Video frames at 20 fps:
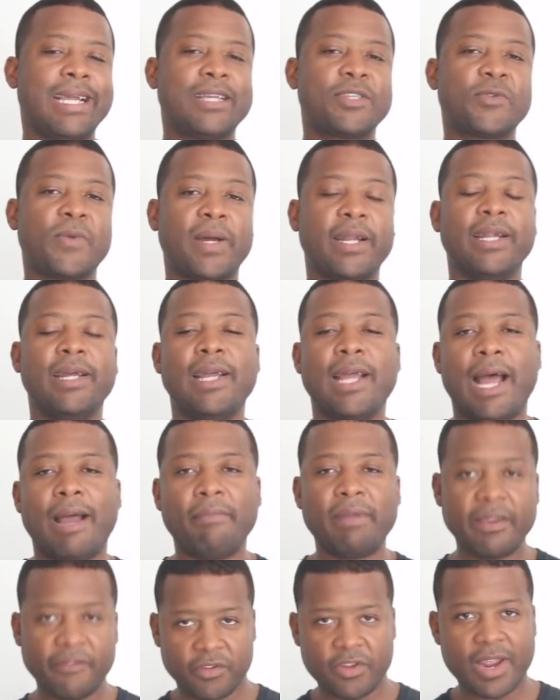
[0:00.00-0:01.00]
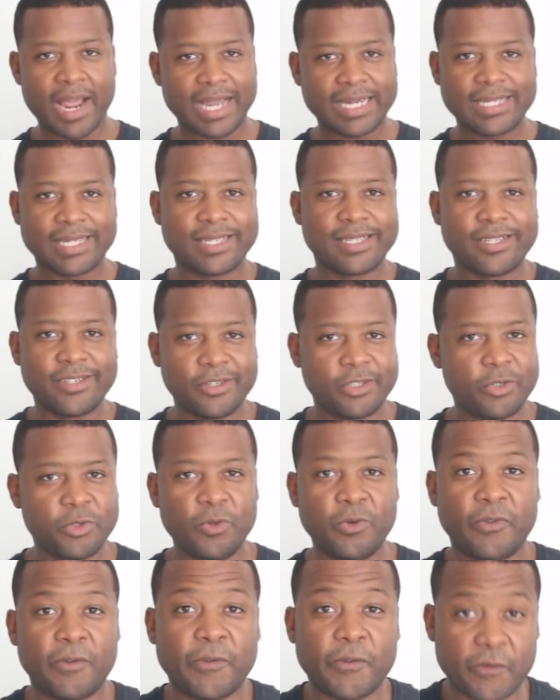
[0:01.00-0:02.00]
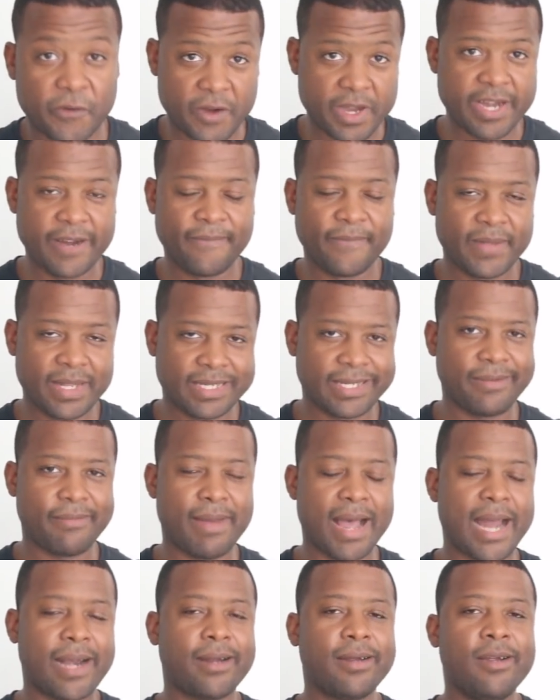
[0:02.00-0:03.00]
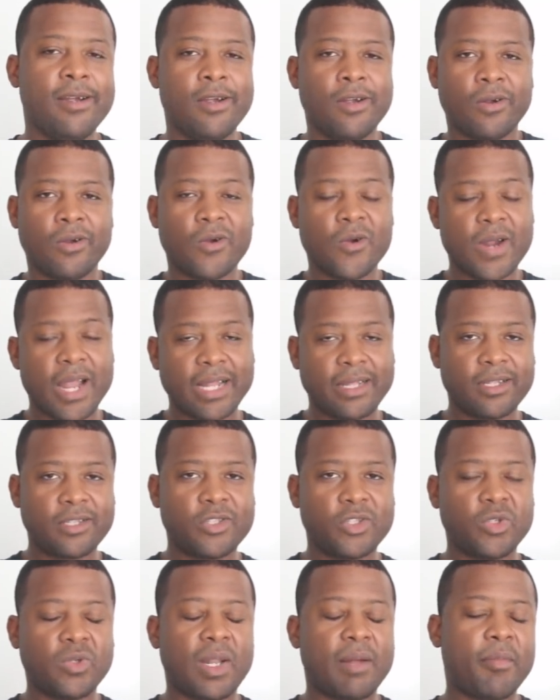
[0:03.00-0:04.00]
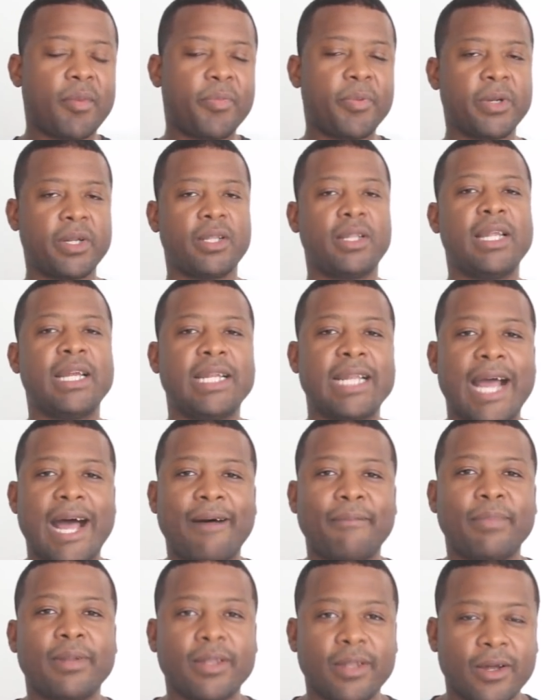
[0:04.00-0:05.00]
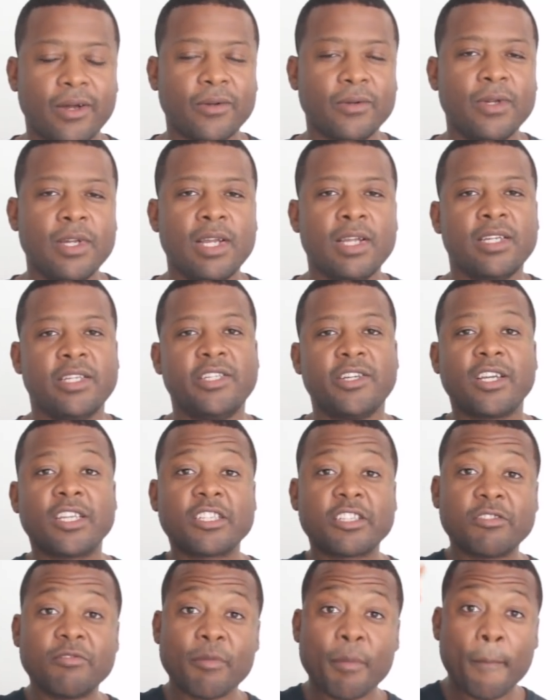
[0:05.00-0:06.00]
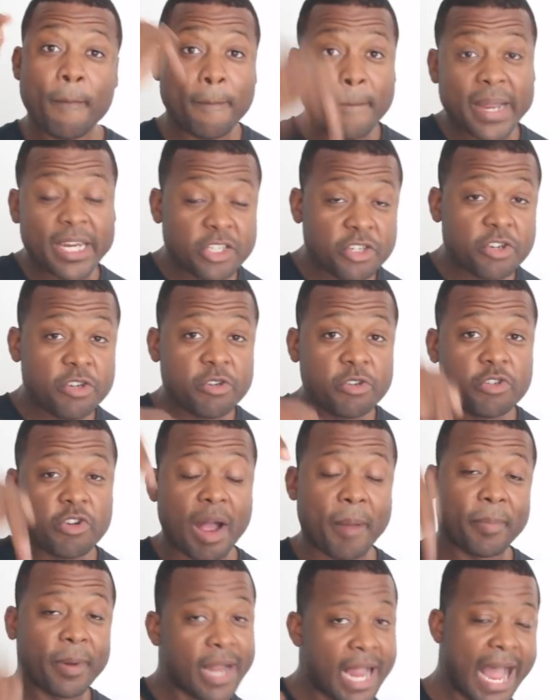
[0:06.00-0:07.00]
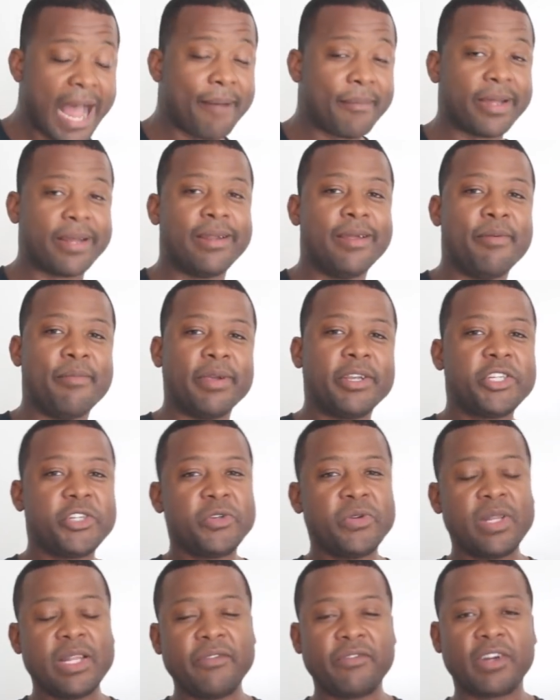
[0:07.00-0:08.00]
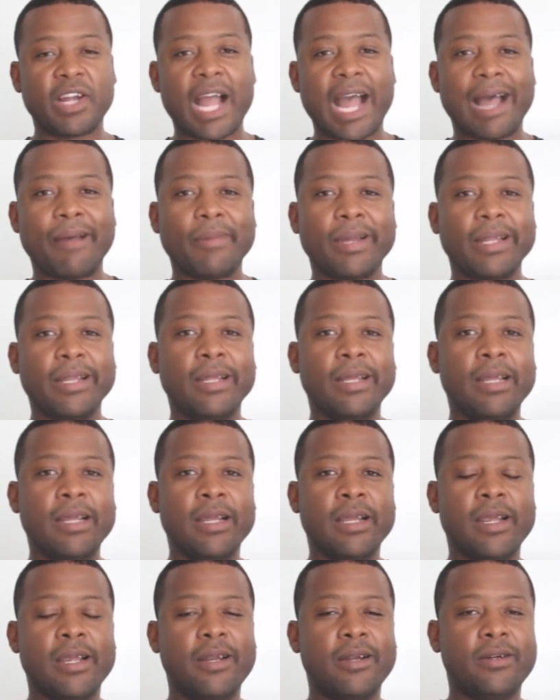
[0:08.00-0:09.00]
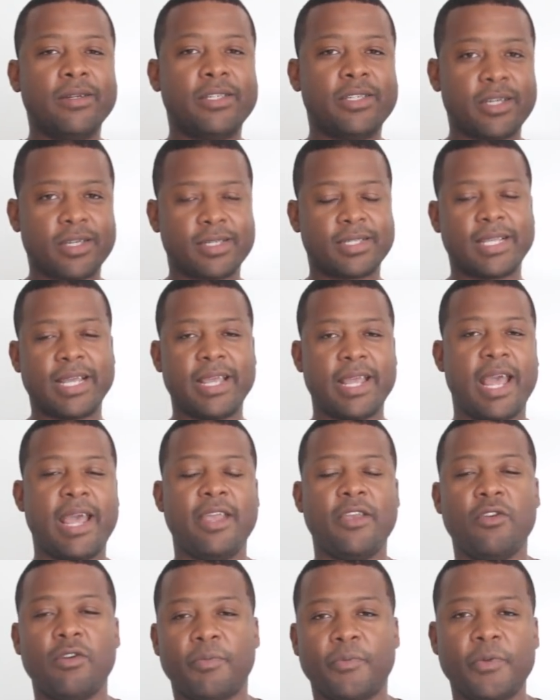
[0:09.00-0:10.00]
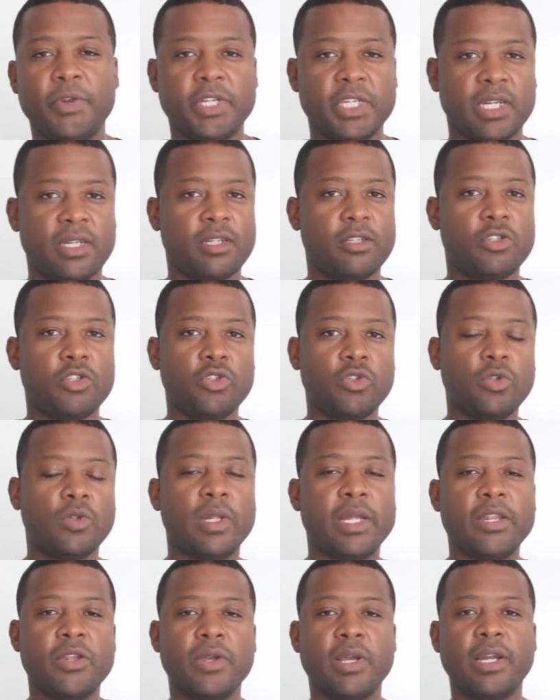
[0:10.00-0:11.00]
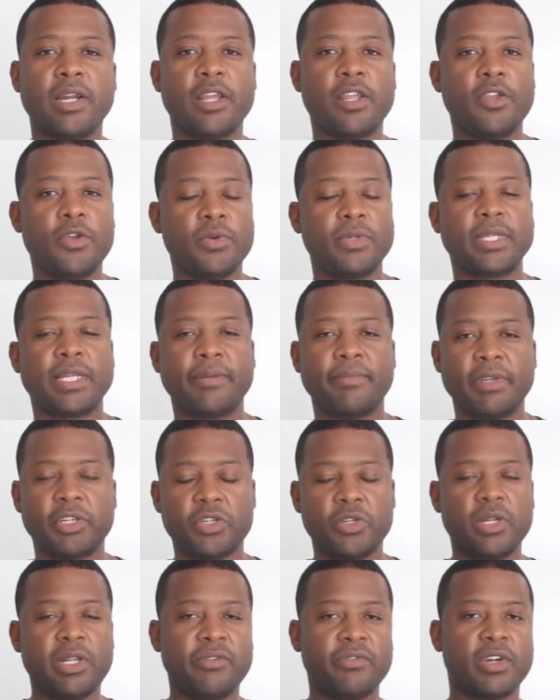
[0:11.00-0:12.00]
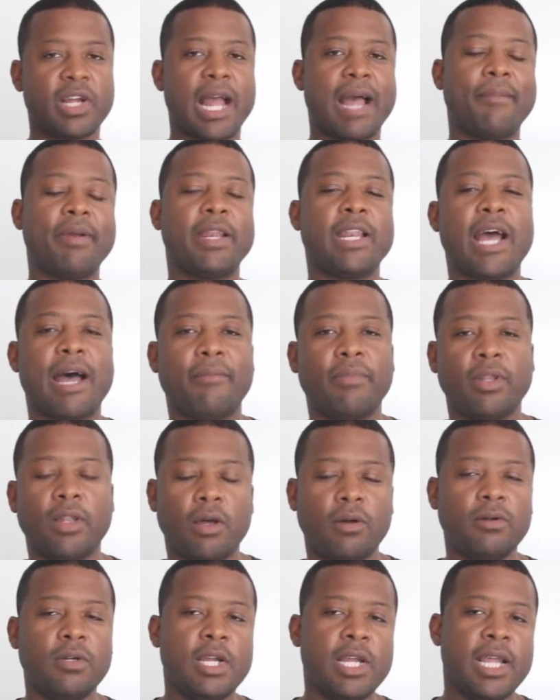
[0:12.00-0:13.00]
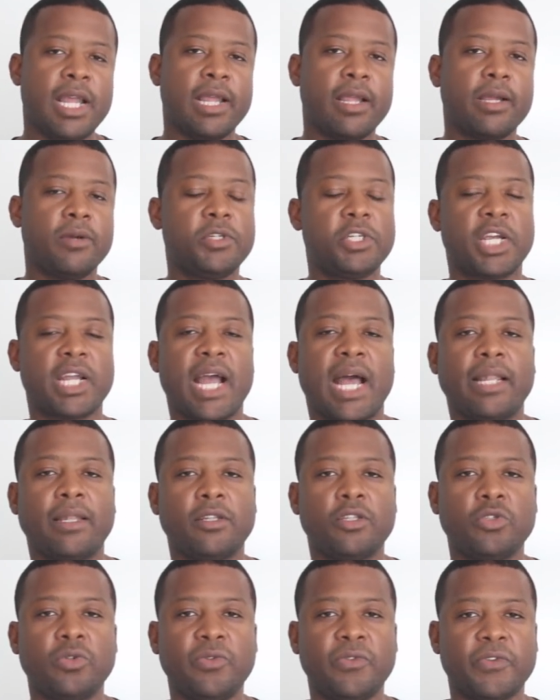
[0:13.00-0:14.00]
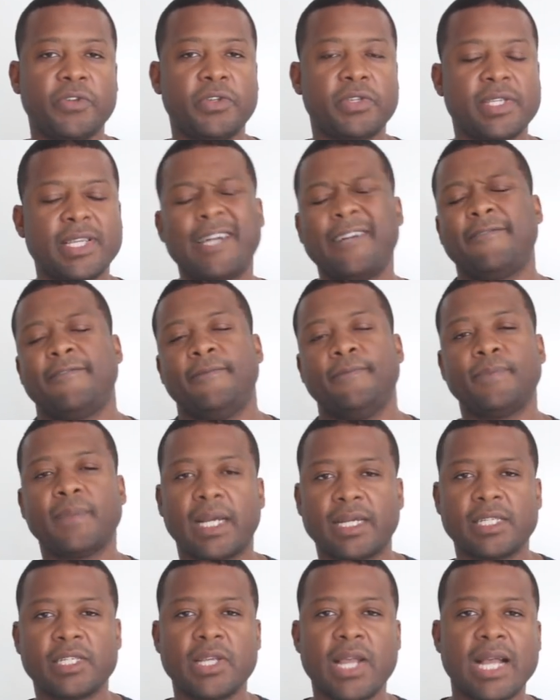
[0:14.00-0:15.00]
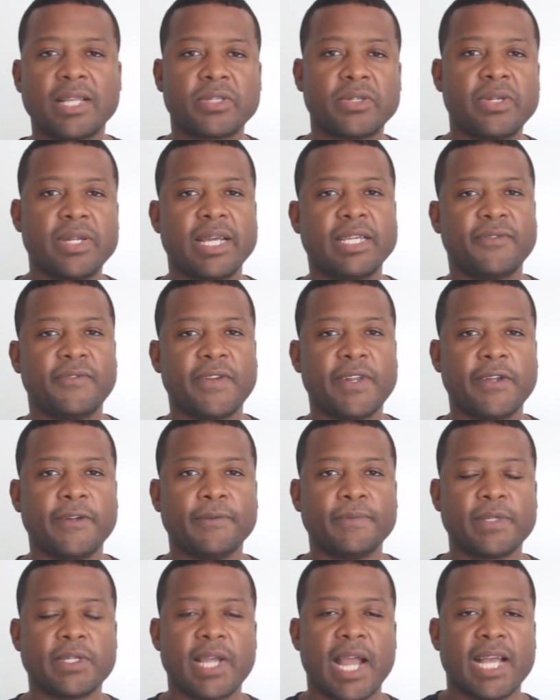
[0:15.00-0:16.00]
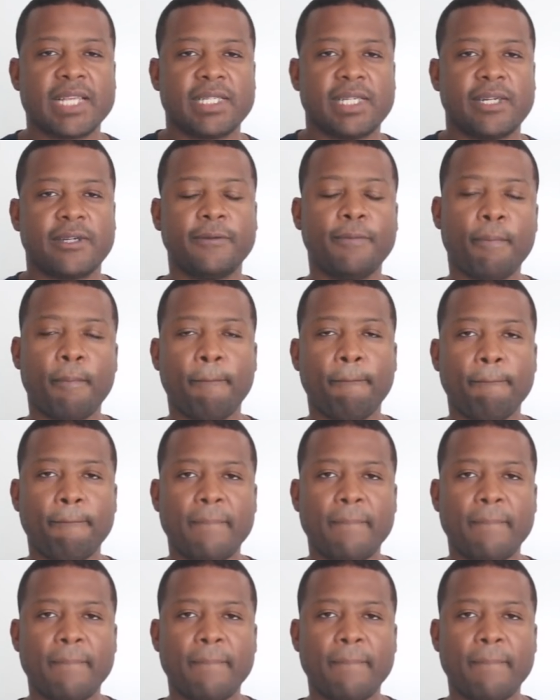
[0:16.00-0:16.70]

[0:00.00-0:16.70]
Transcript: guess what? I'm giving you access to the tool for free. Doesn't matter. Go get the tool. I'm going to put a link down below. Just make sure you drop a comment. Make sure you leave a comment. You know, just say, hey, you appreciate the tool, and you're going to use it. Make sure you leave a comment down below, and go check out the tool for yourself. I'll see you guys on the next video. See you guys later.